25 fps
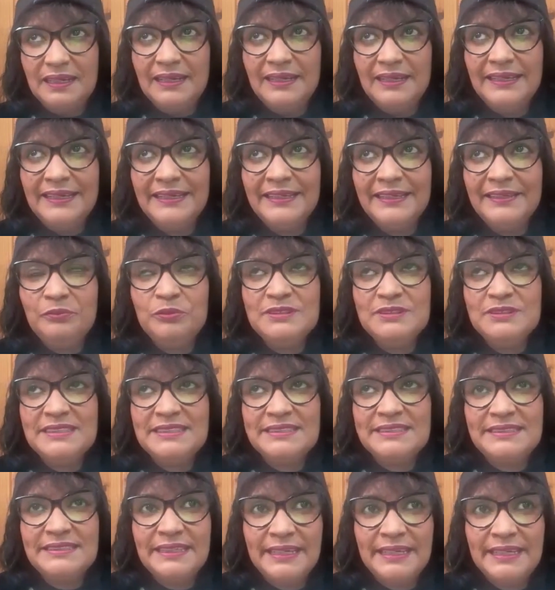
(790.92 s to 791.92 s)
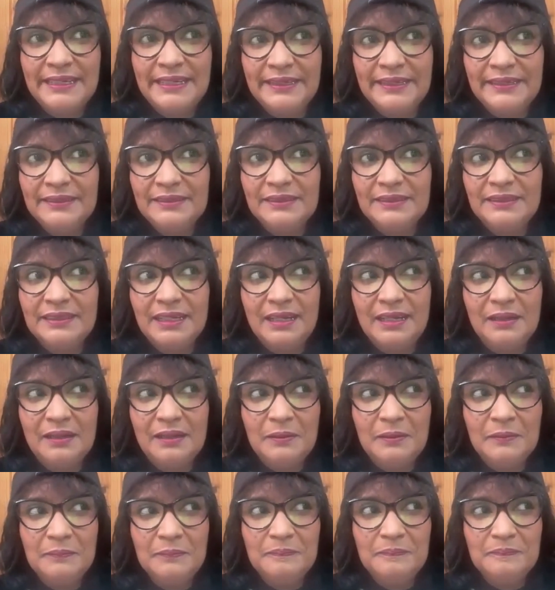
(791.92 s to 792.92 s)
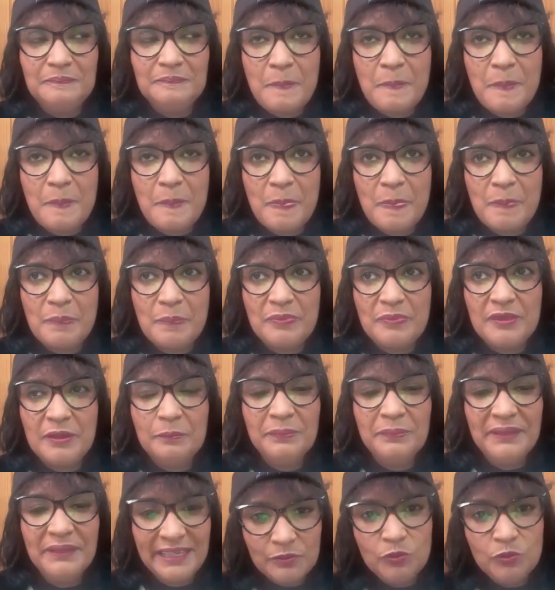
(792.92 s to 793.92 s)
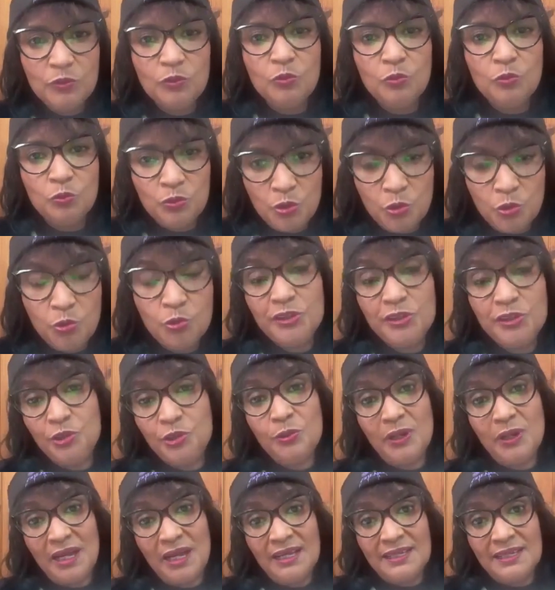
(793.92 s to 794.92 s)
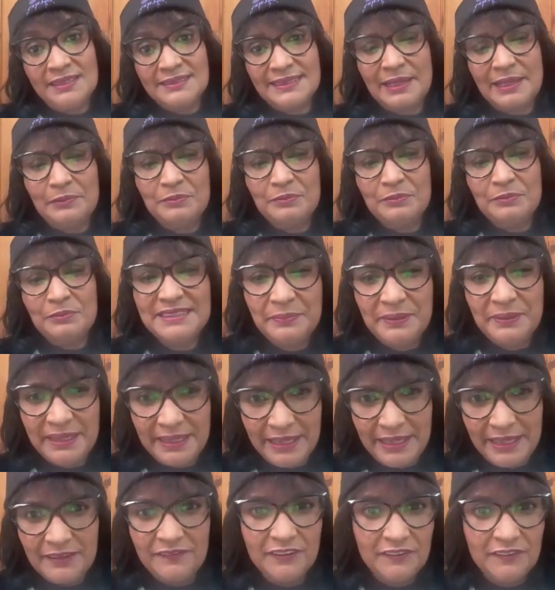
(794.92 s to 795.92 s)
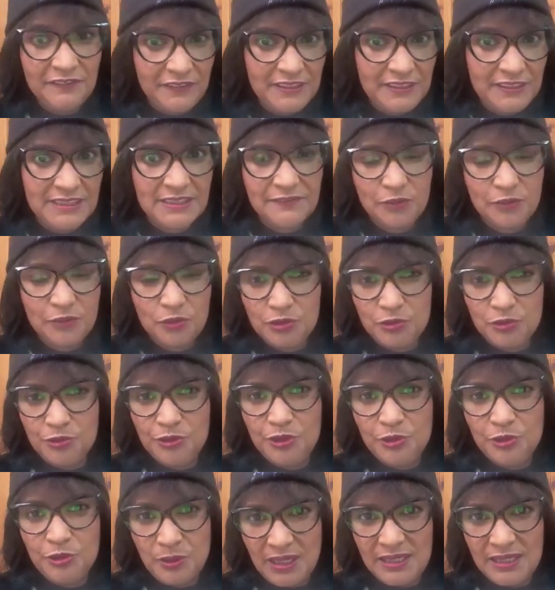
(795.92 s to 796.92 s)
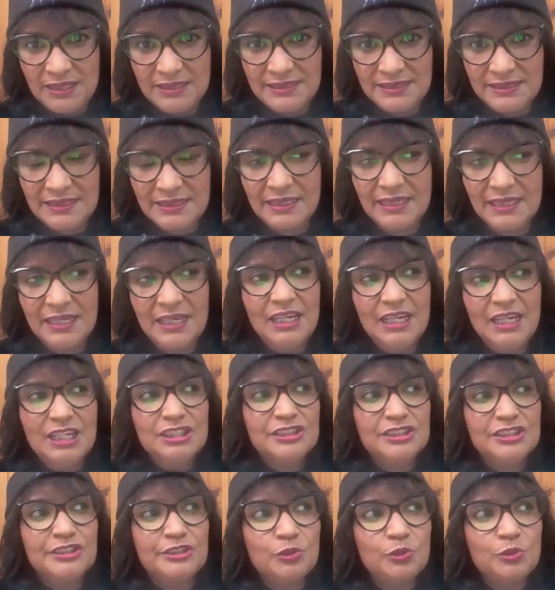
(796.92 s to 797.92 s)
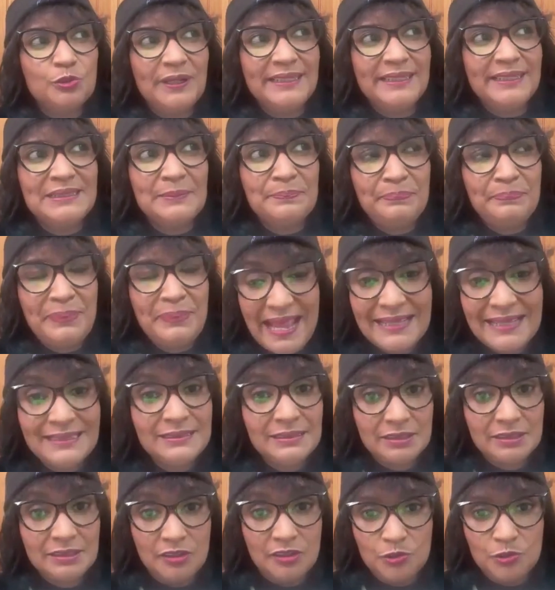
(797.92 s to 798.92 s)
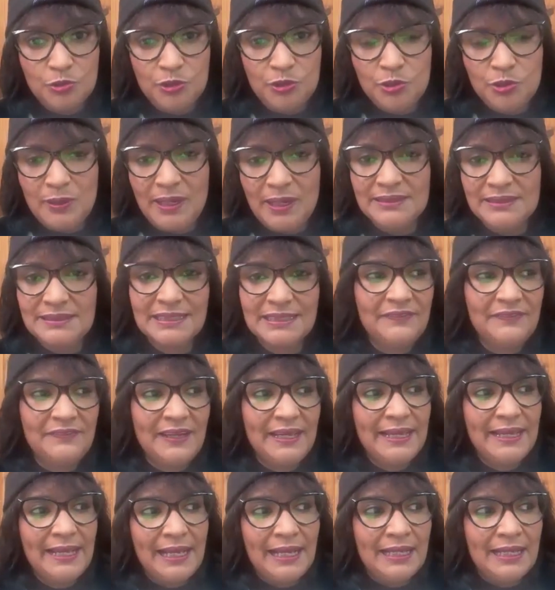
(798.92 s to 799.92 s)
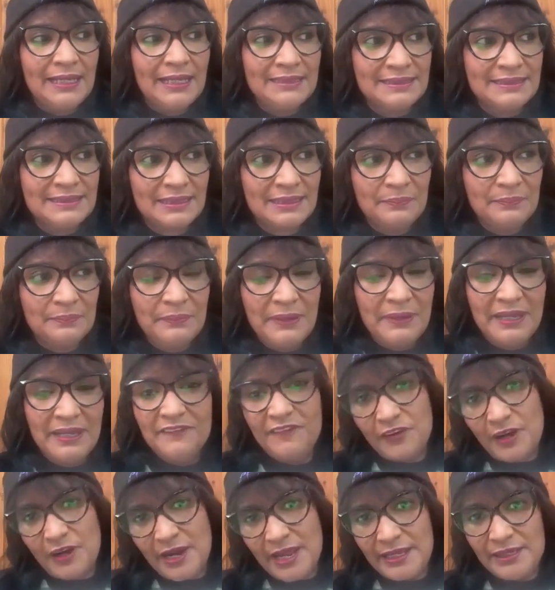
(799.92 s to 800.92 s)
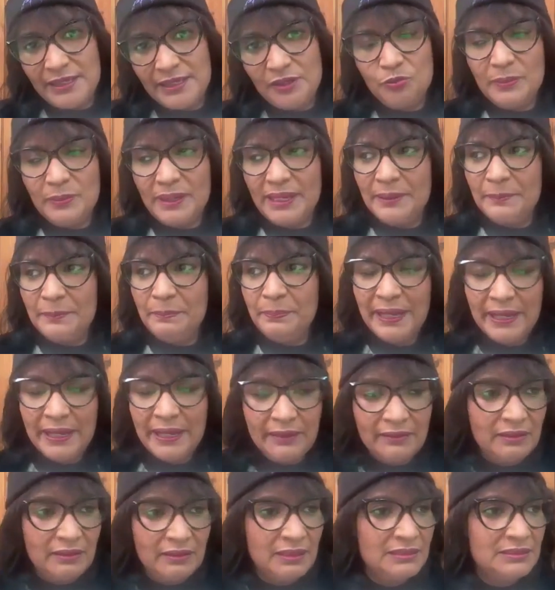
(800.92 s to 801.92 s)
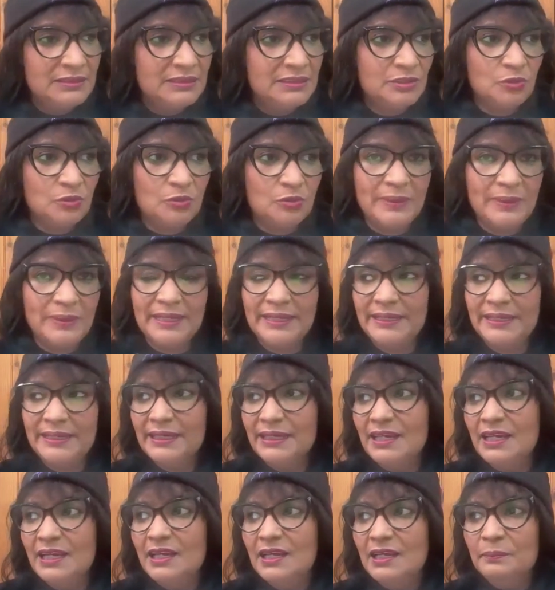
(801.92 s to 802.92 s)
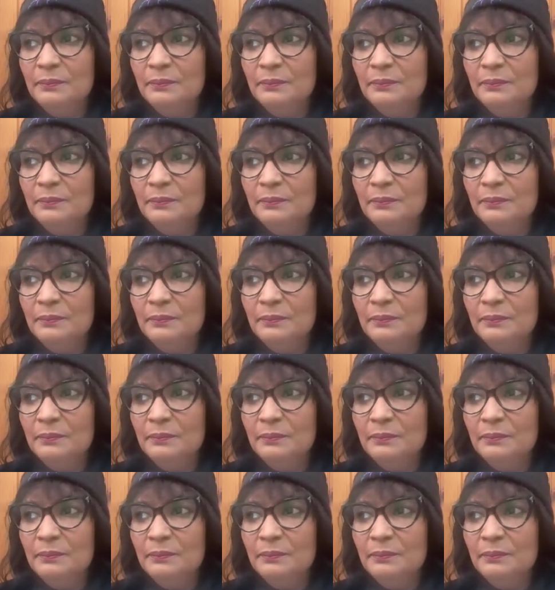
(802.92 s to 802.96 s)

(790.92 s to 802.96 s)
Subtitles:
I would say, who do you ask? I would say be careful, first of all, who you ask. So it depends on who you ask. If I ask my friend or my parents or my